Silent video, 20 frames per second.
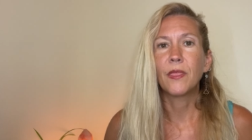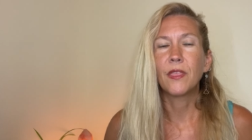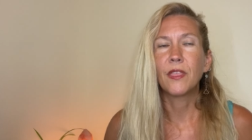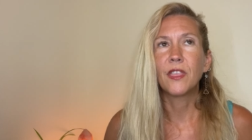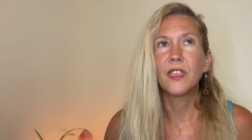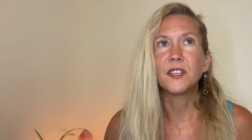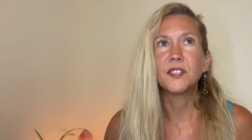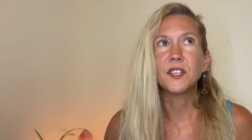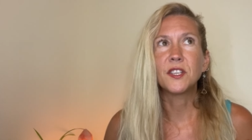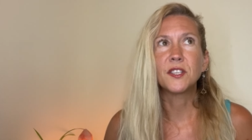
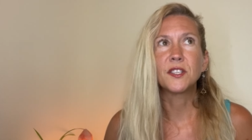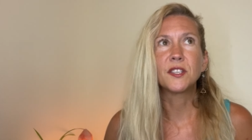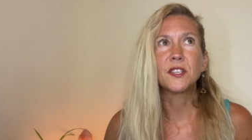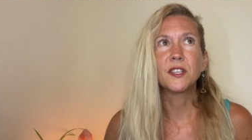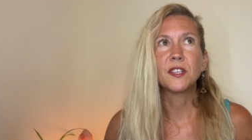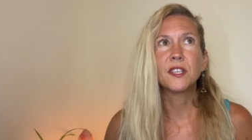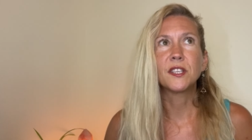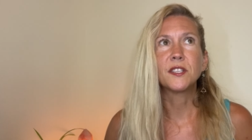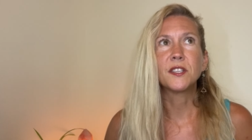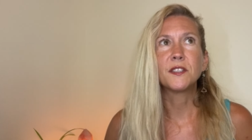this is
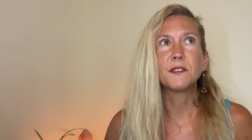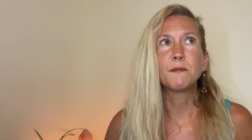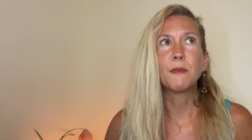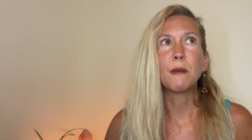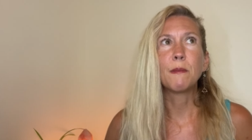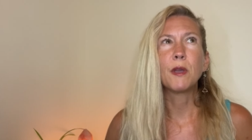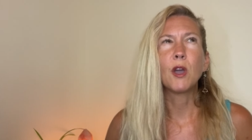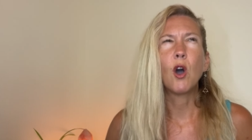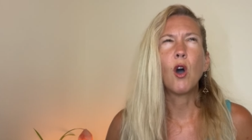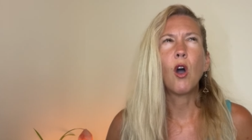this is
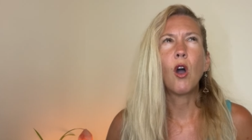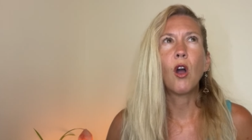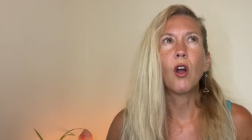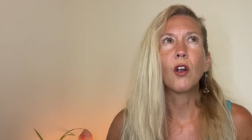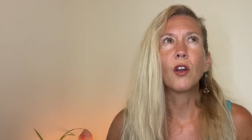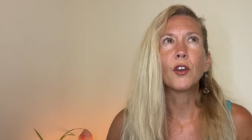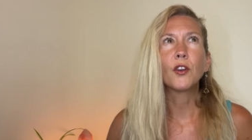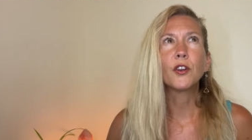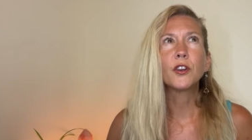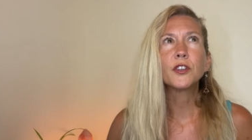maybe
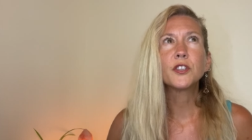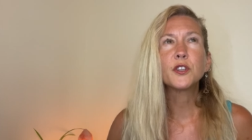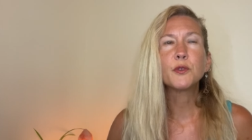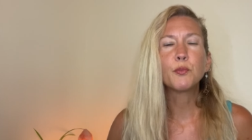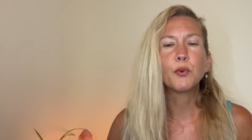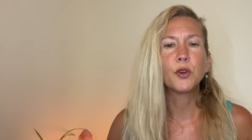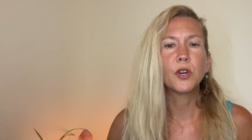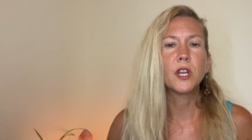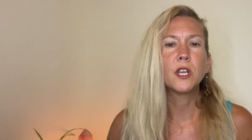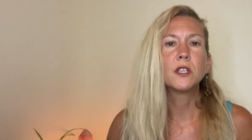harder to
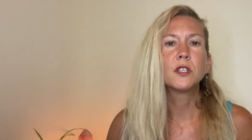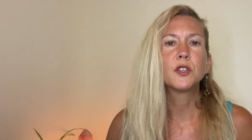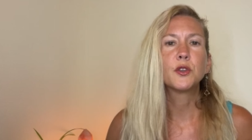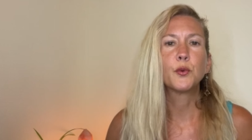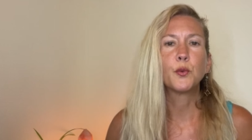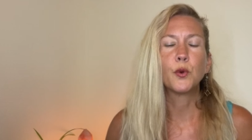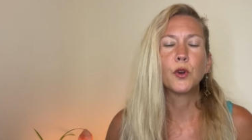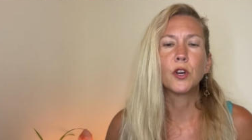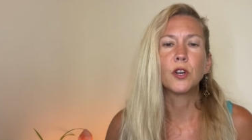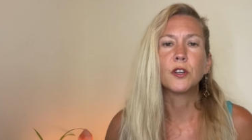put
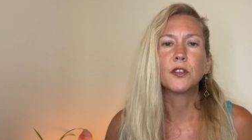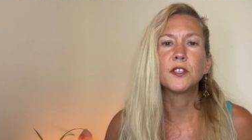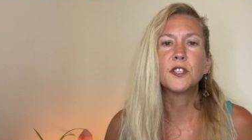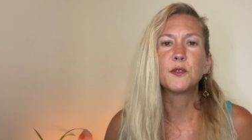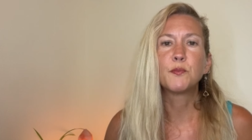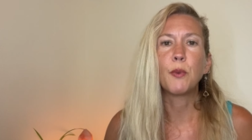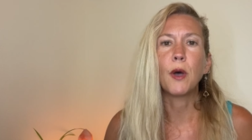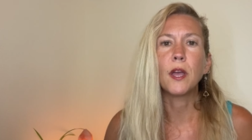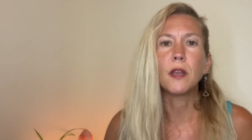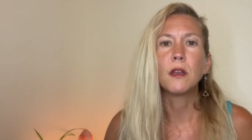into
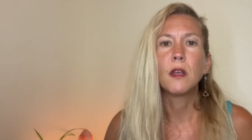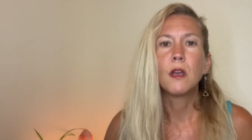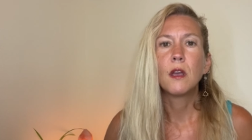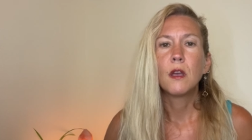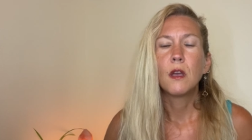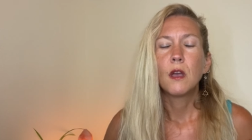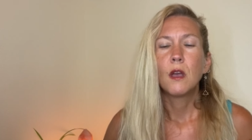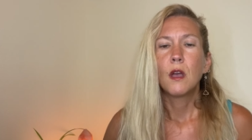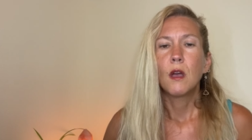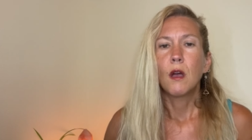words, but
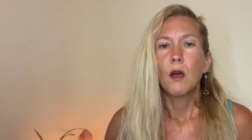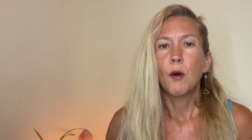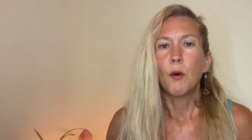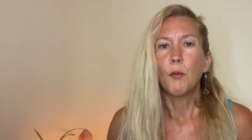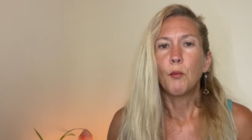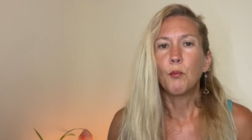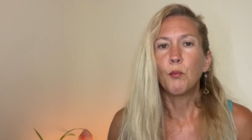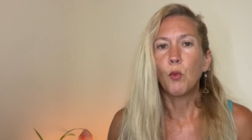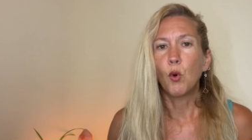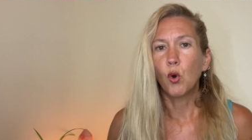
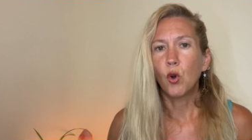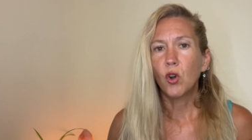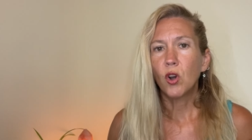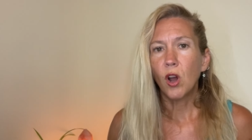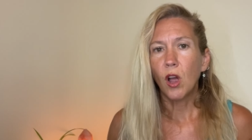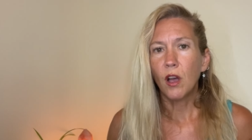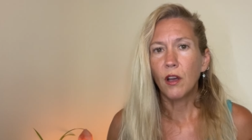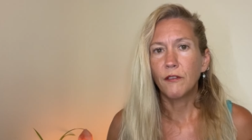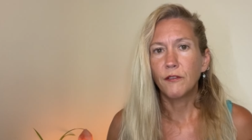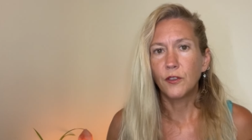
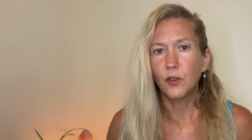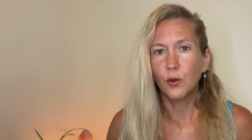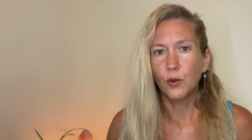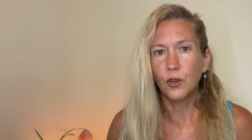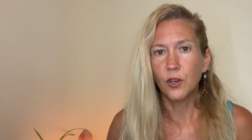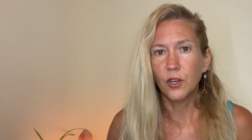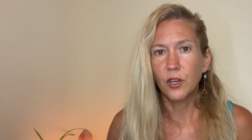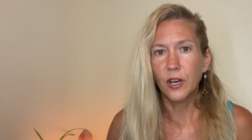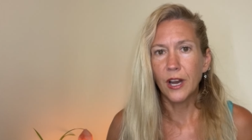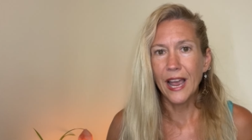more of
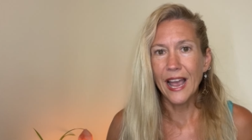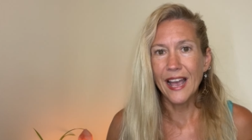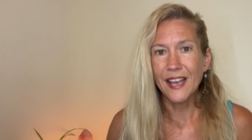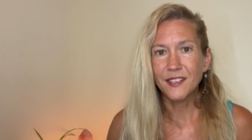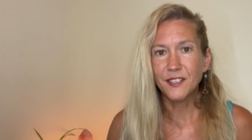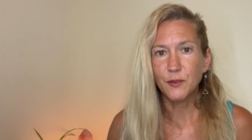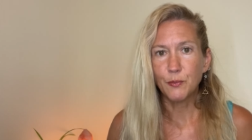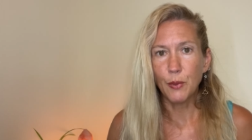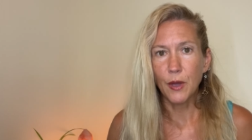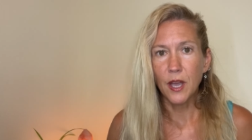your
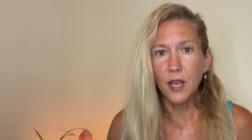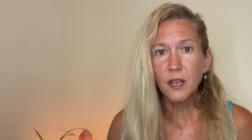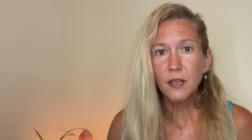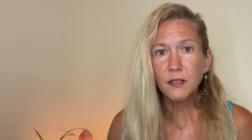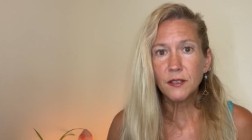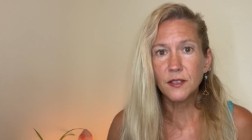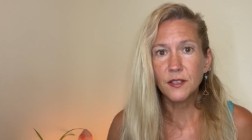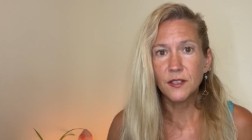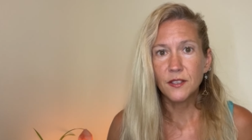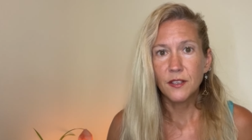
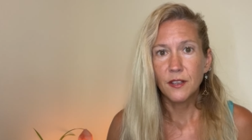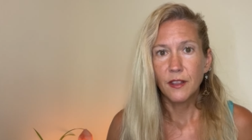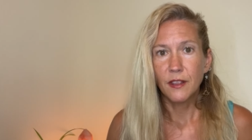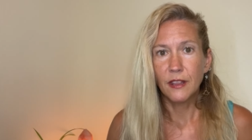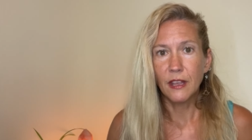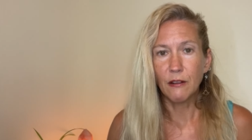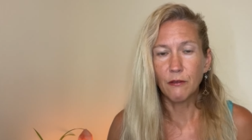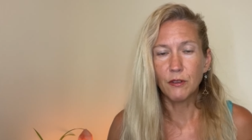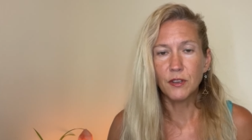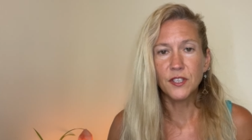aspects
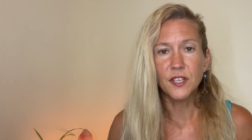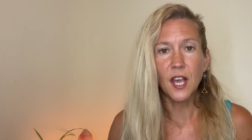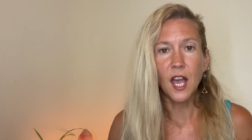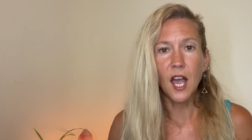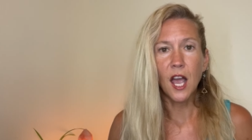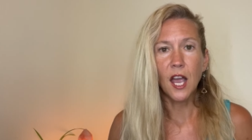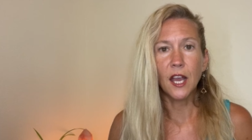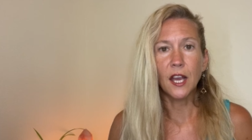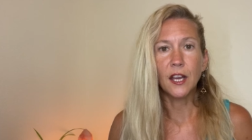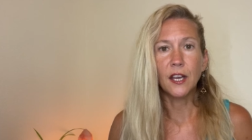that
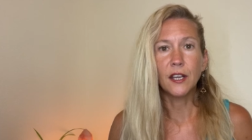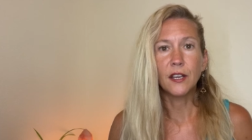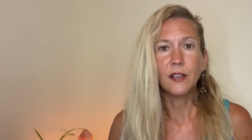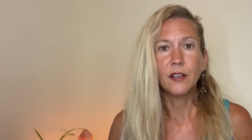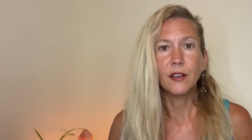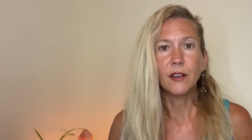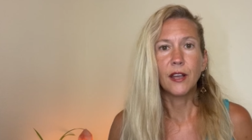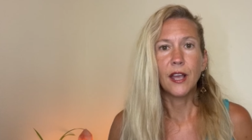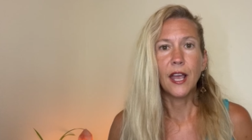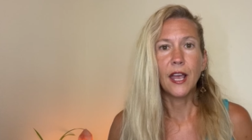reside
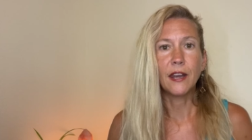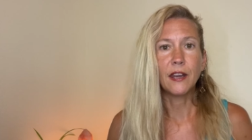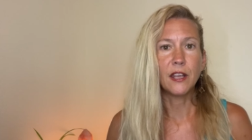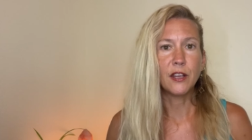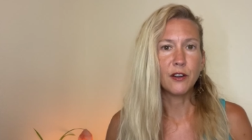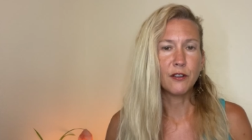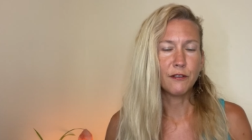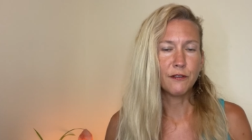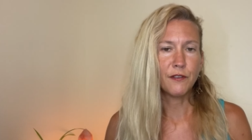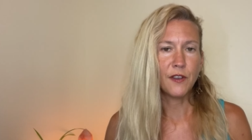and
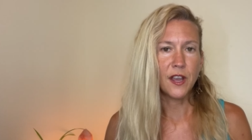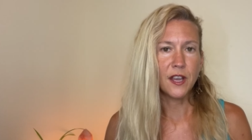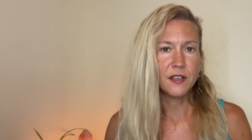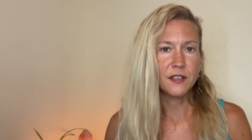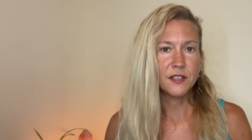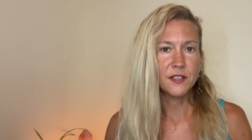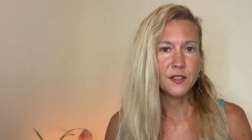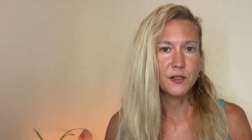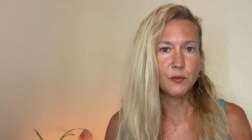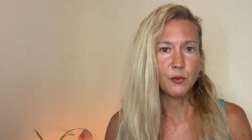
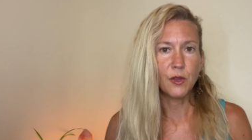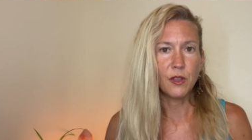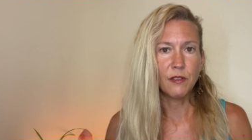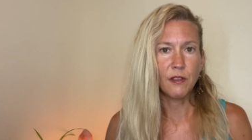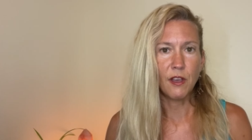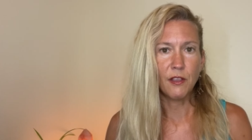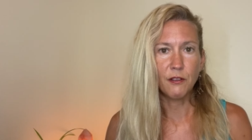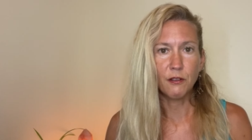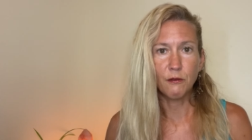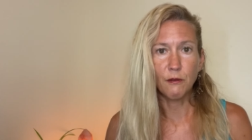interface with
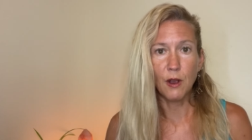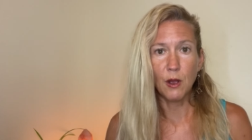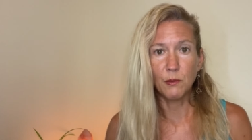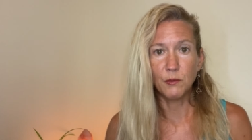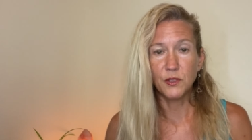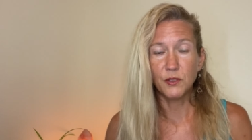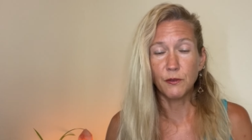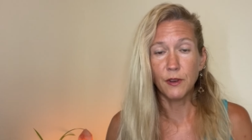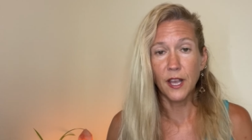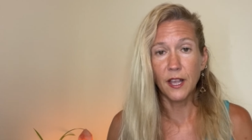other
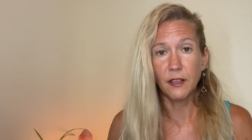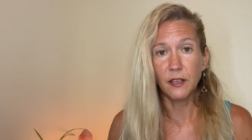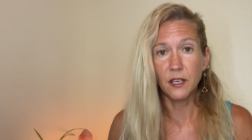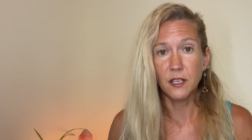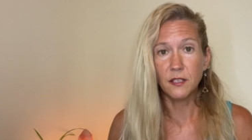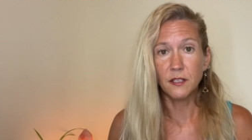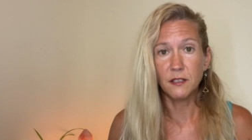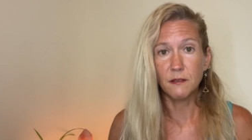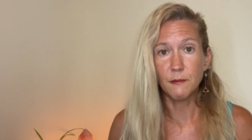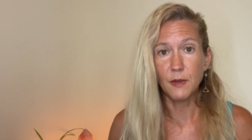realms,
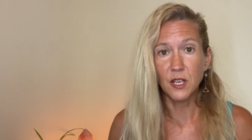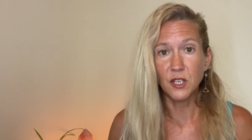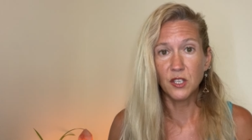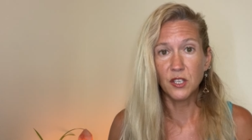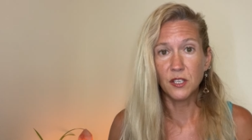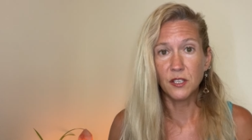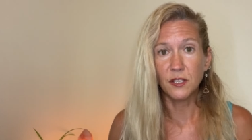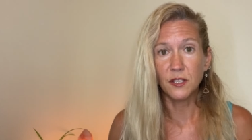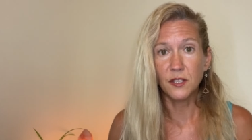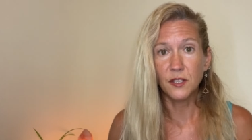realities,
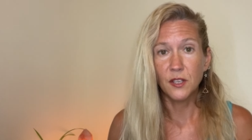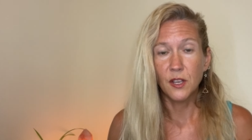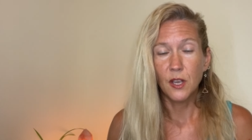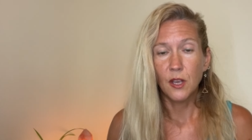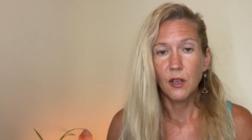dimensions